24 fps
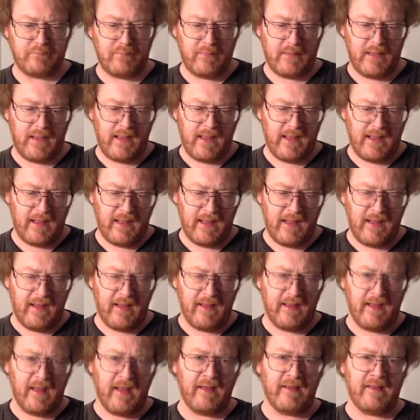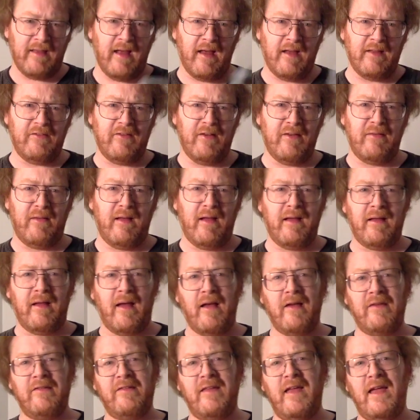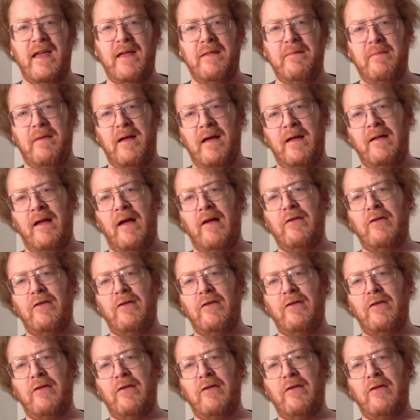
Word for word: I, I, I, I, say it, I,